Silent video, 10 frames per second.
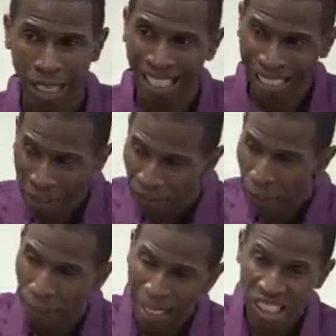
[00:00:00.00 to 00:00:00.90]
And
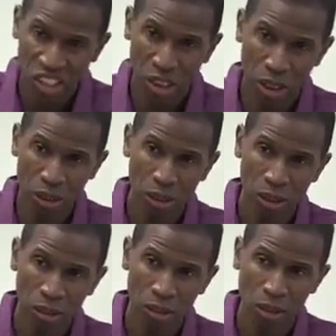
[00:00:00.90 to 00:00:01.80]
information
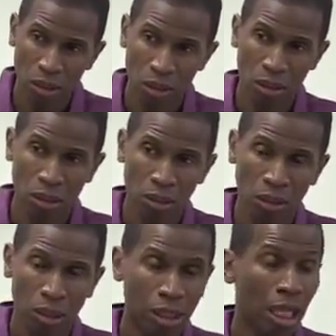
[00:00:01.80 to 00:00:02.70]

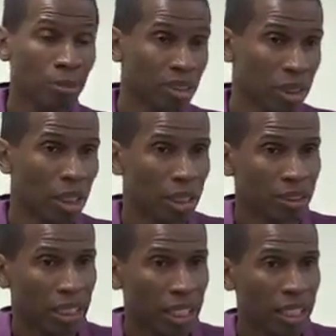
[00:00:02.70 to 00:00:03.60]
comes to
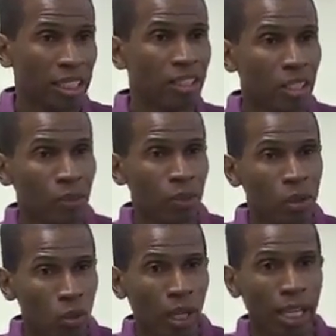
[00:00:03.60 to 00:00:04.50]
us in
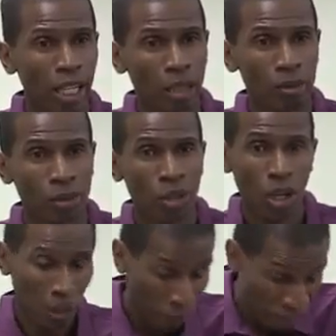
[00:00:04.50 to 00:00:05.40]
different realms
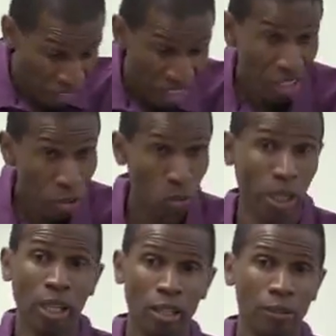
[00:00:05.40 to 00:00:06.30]
for this
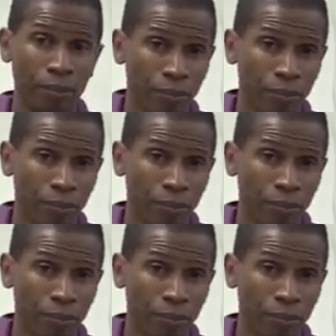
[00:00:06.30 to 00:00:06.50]
realm.